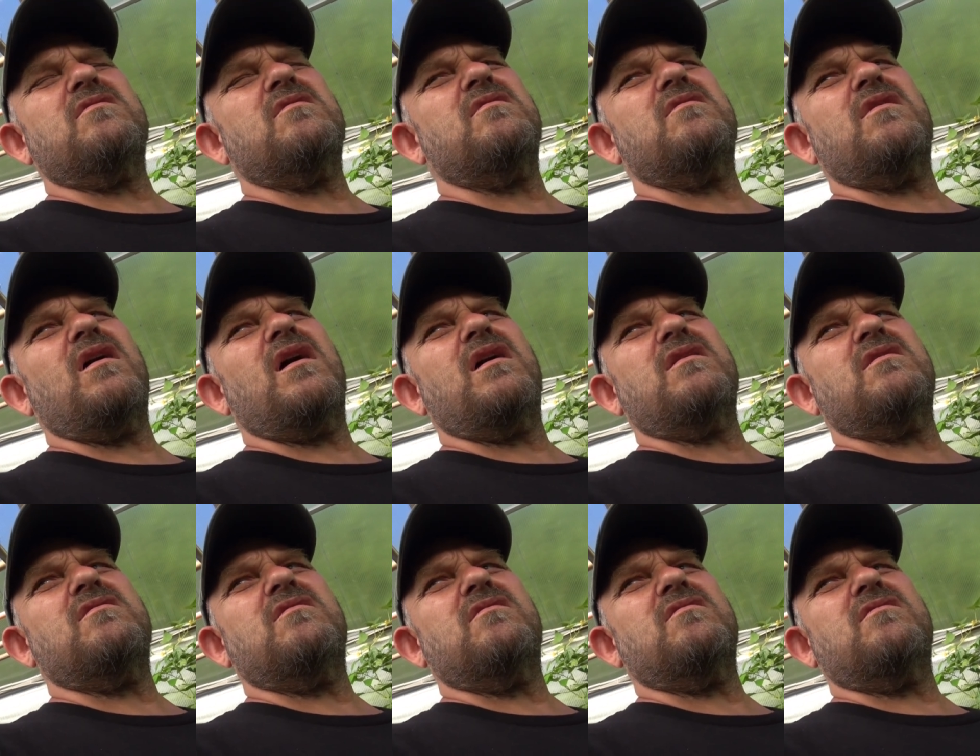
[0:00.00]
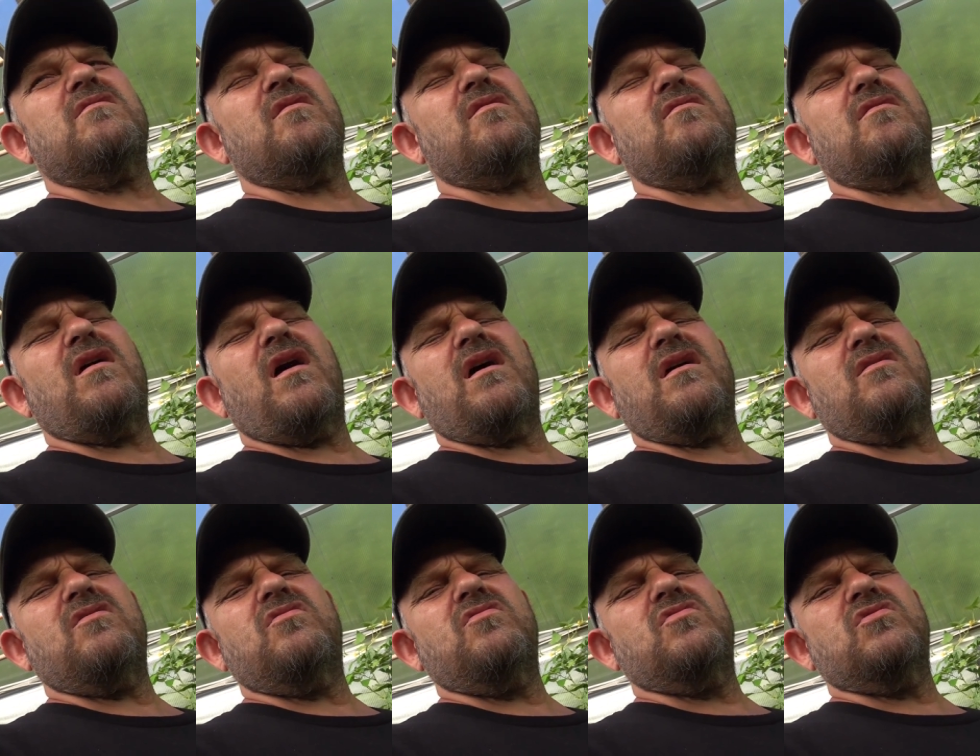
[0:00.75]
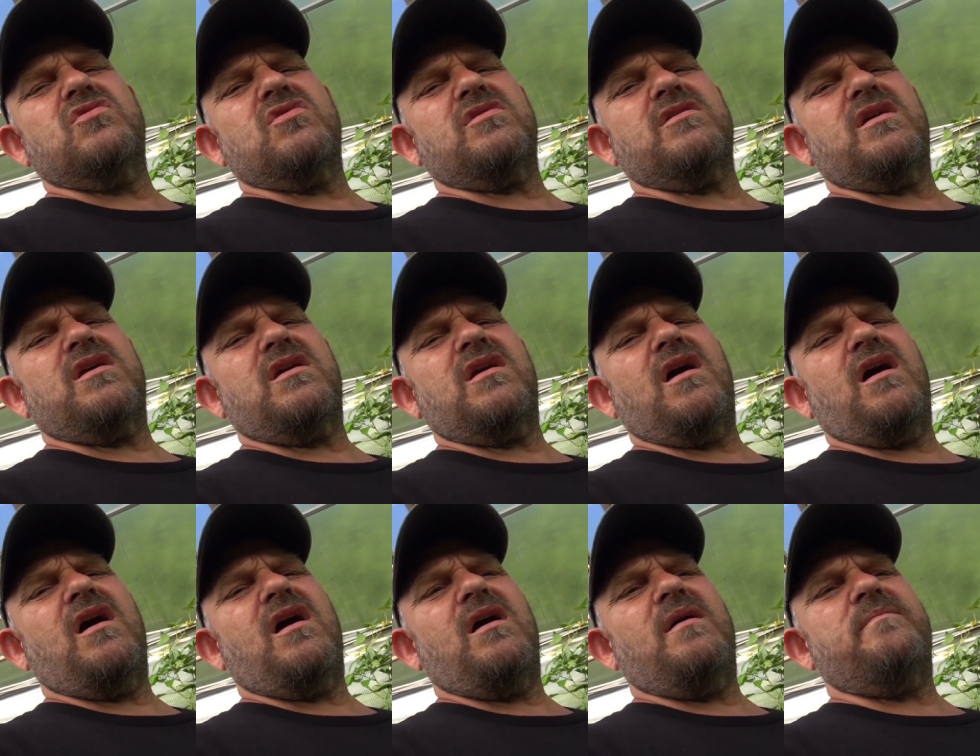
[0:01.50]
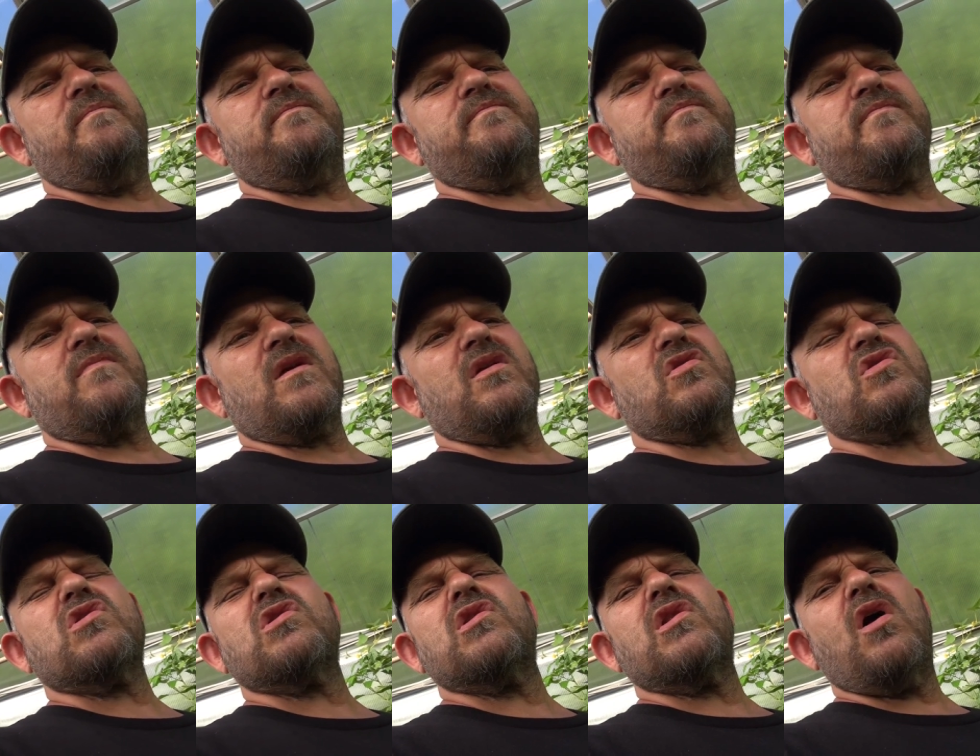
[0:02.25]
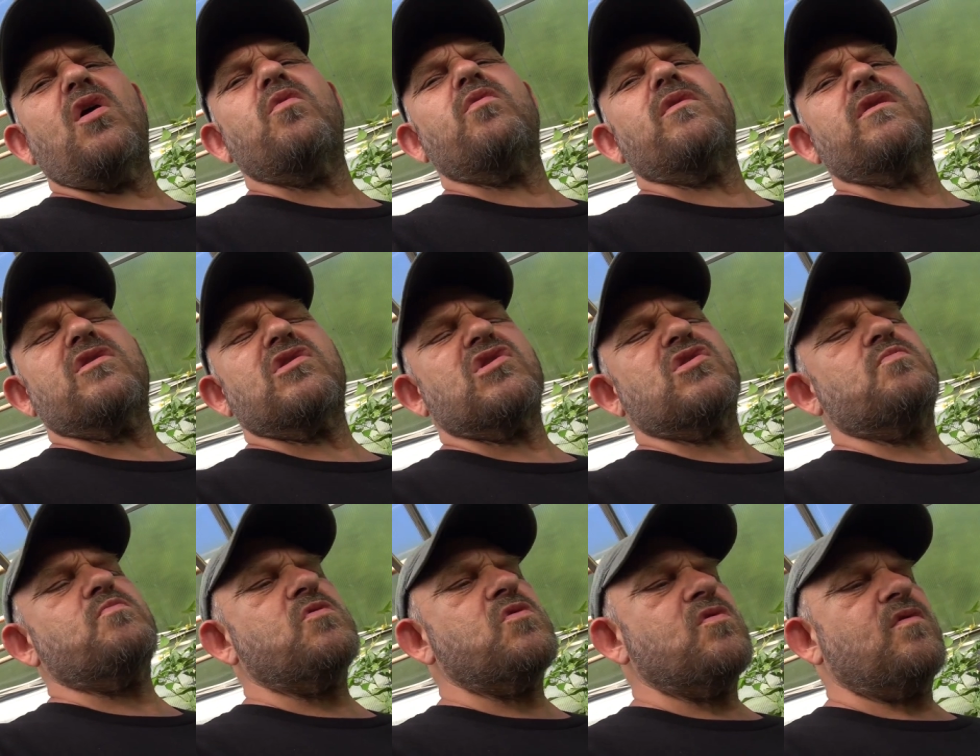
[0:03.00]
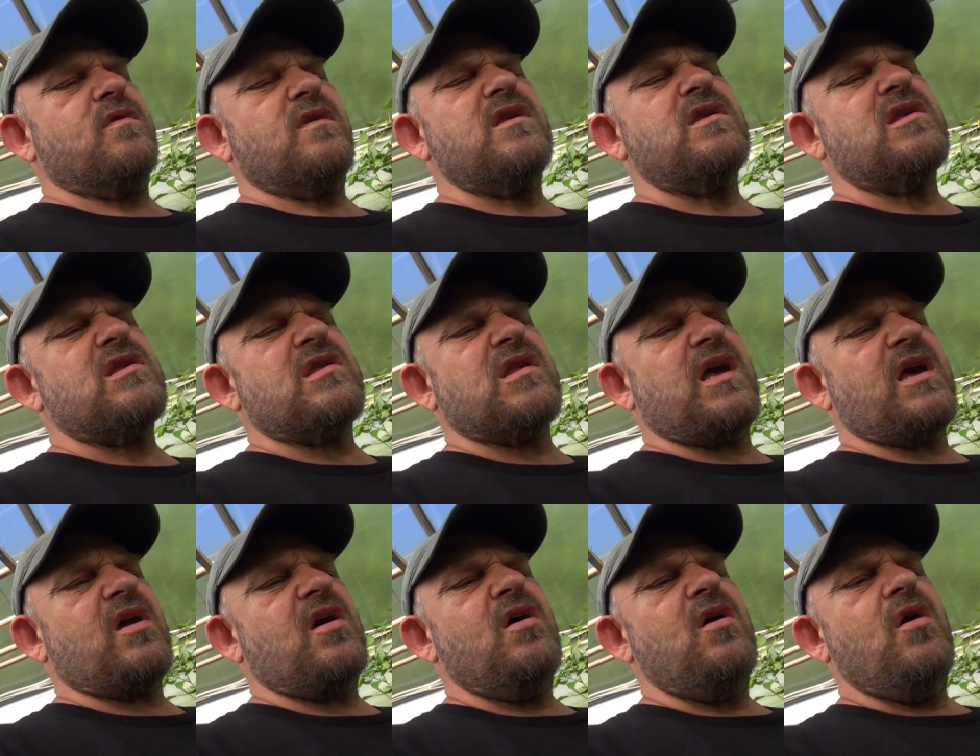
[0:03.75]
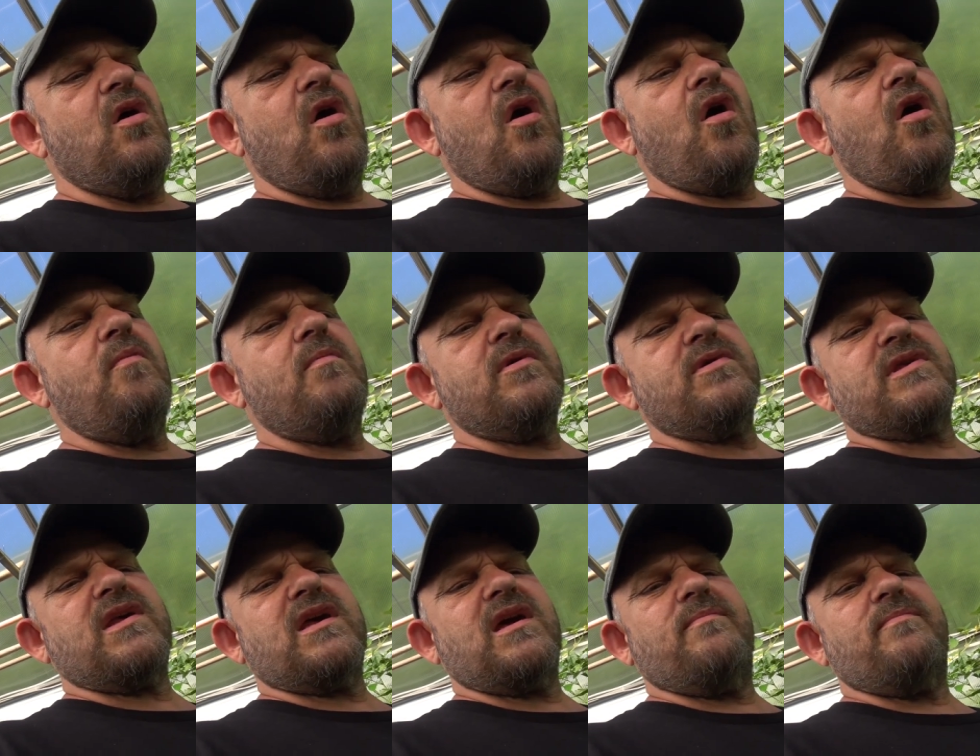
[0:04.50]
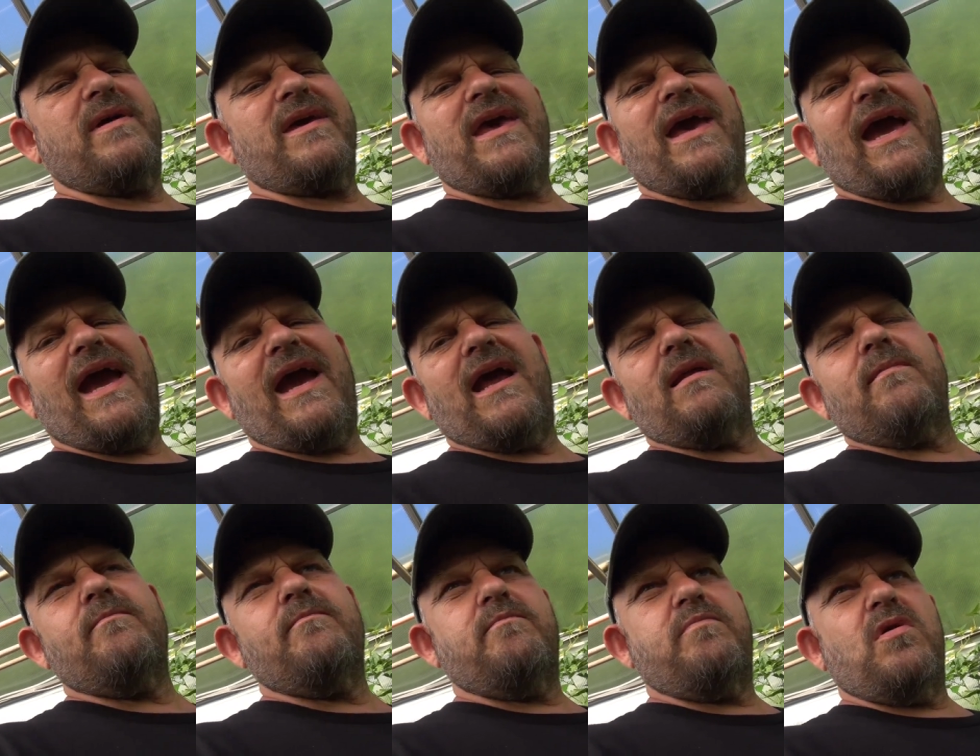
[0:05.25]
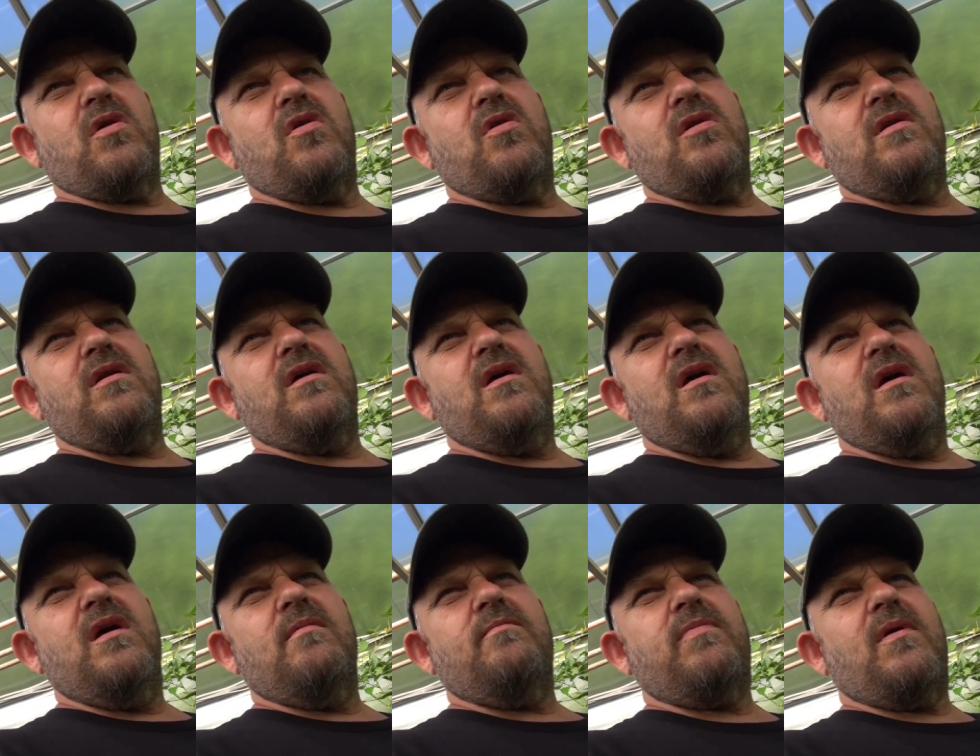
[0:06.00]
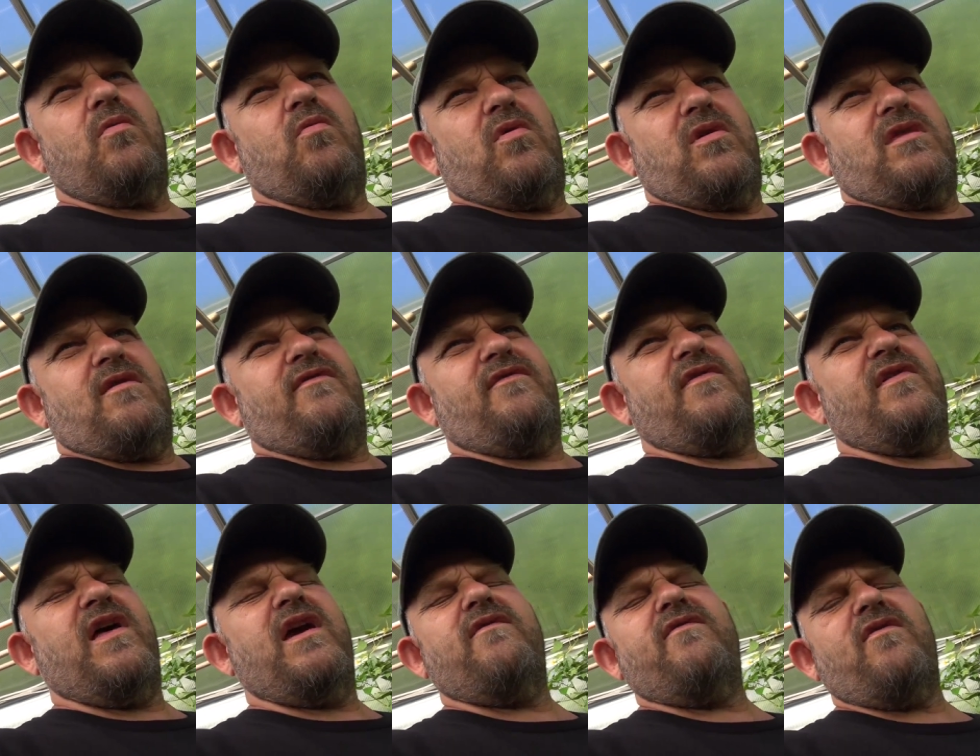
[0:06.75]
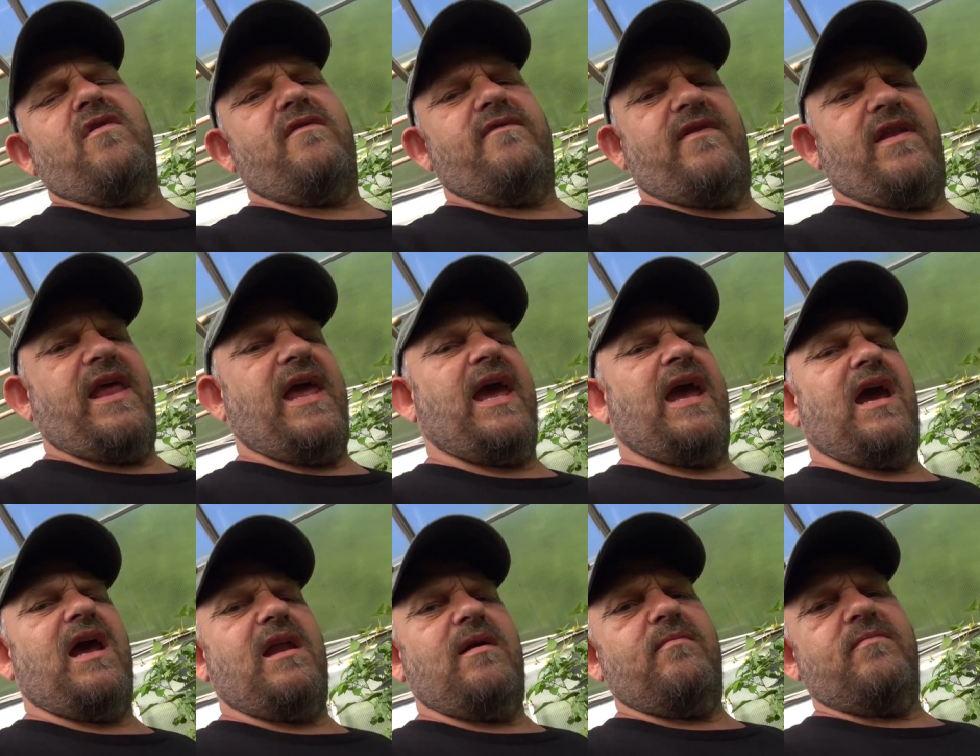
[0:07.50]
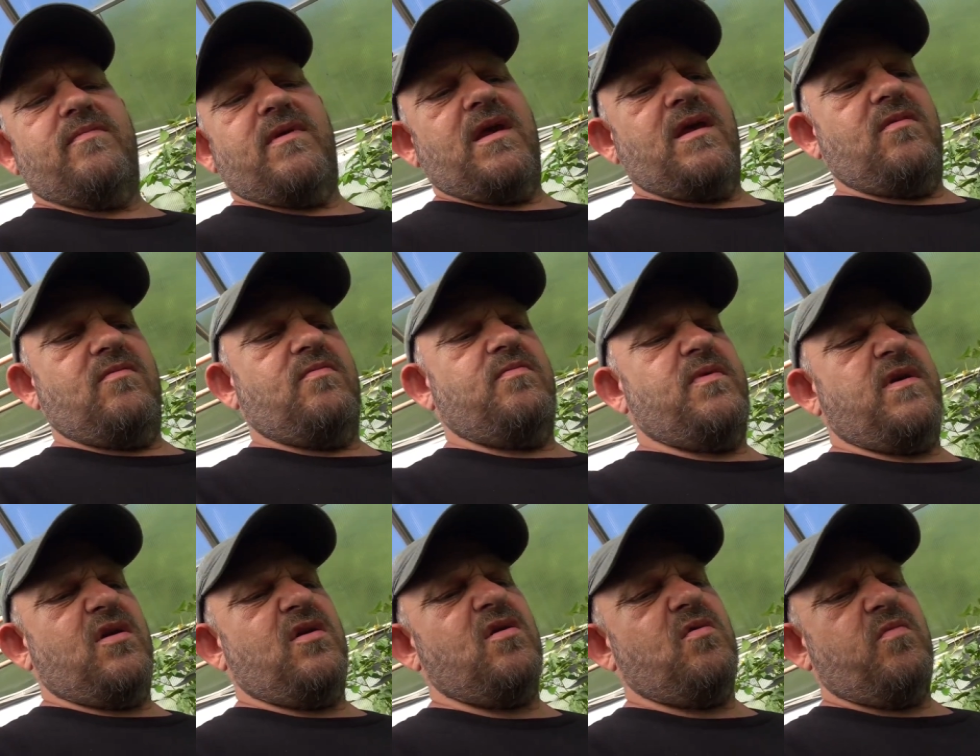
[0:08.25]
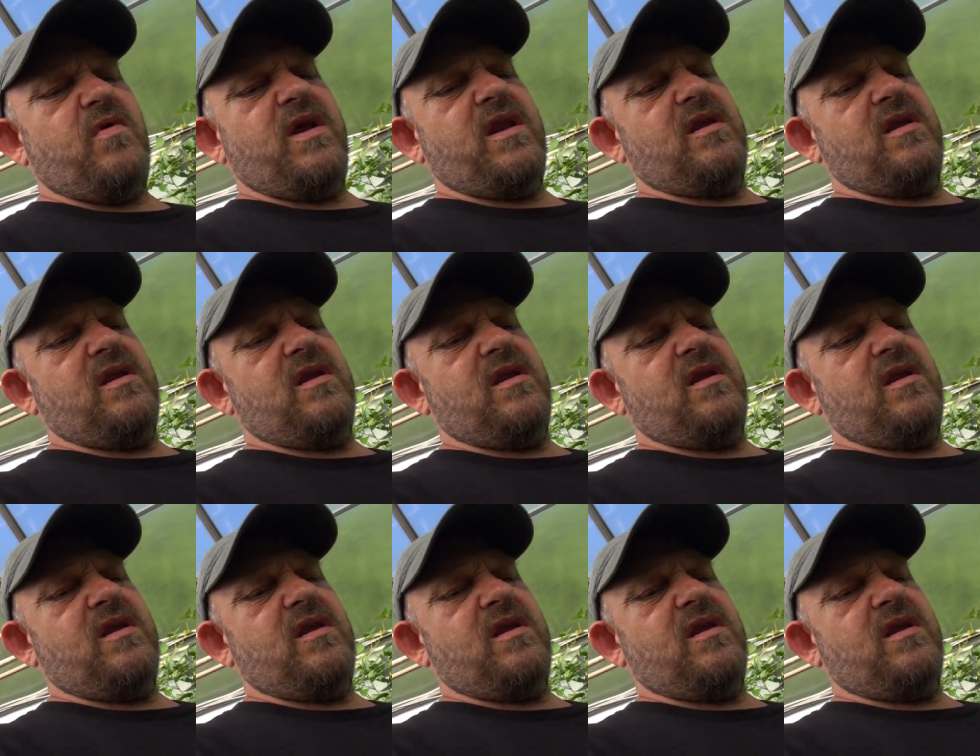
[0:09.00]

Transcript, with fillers: they're not they're not usually um, slow and smooth. This is like almost like a baccatum burn, but with the flavor of an annuum, It'd be a good way